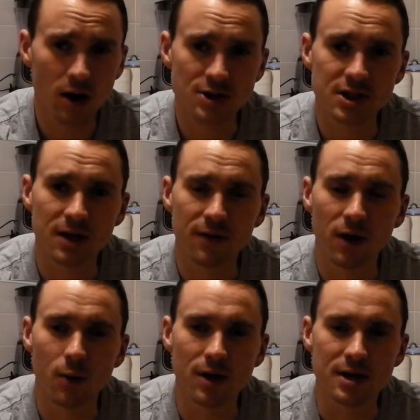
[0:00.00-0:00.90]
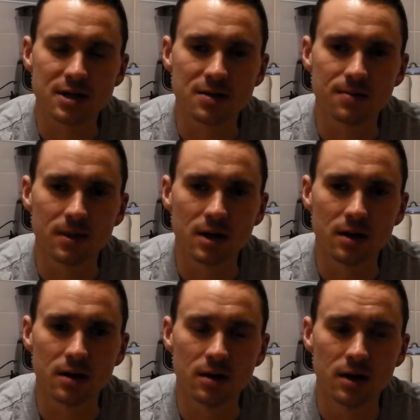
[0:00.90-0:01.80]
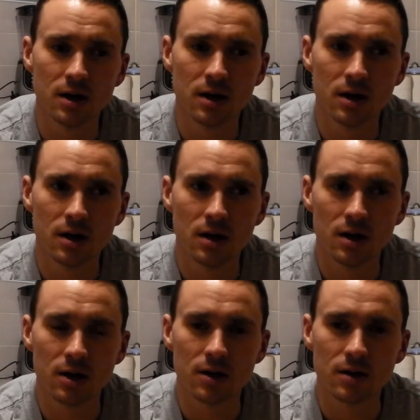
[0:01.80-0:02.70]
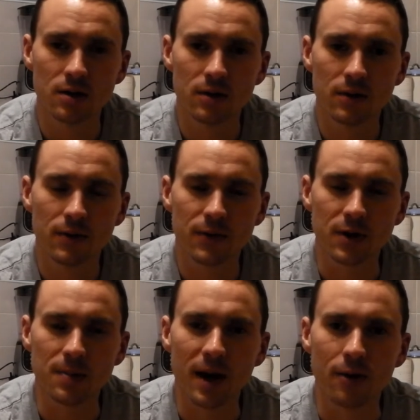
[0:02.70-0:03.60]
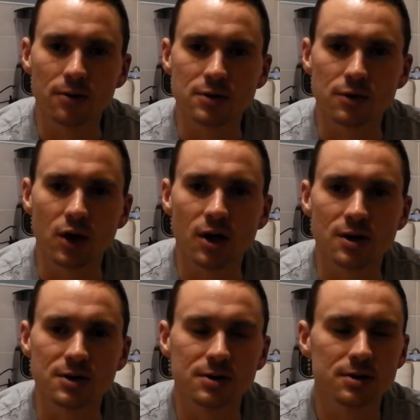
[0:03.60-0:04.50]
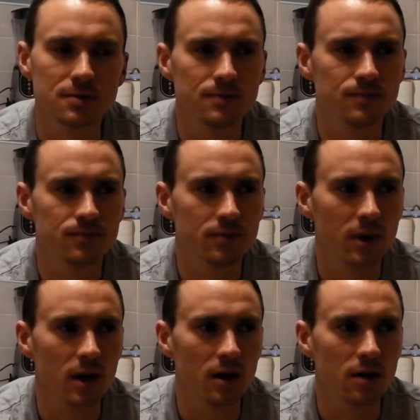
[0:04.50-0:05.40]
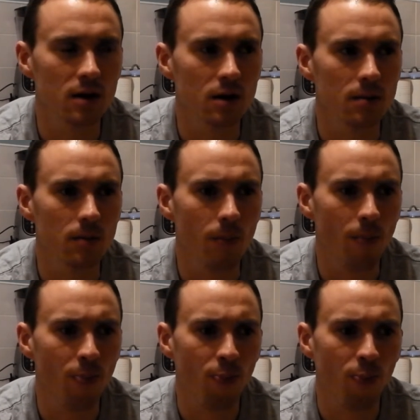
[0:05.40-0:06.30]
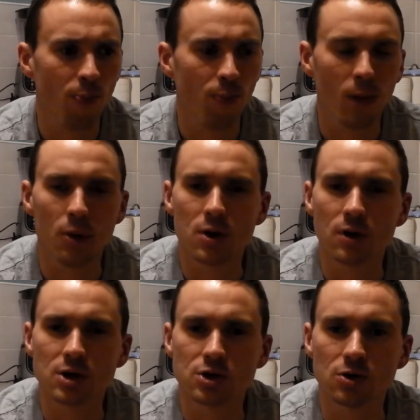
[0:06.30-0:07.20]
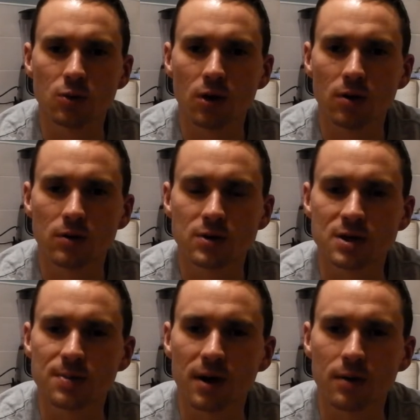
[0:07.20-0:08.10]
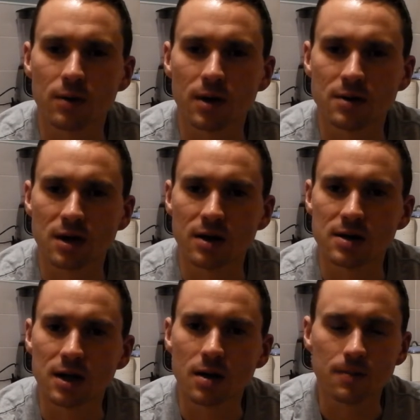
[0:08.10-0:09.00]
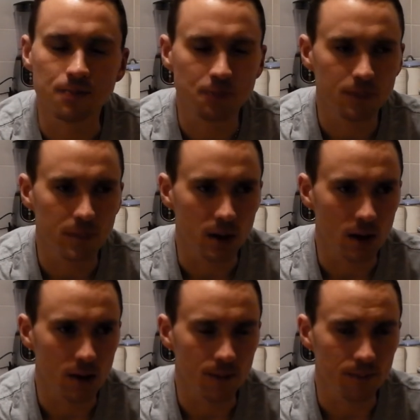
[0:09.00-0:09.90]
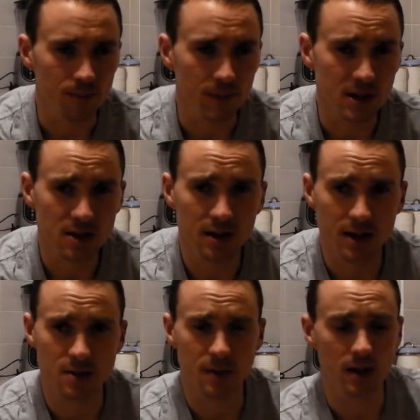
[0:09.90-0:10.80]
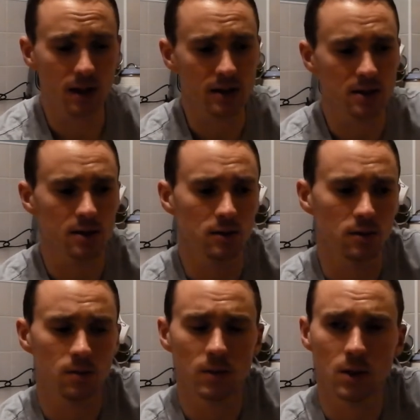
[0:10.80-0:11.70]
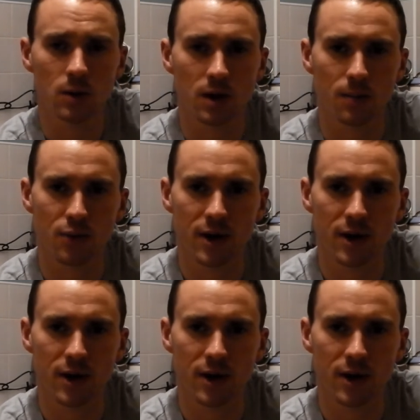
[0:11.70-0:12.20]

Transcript: asking if I wanted some uh, free barrels or casks, and um, I weren't quite sure what to expect when I was going to get them. But um, they turned out to be these little, little kind of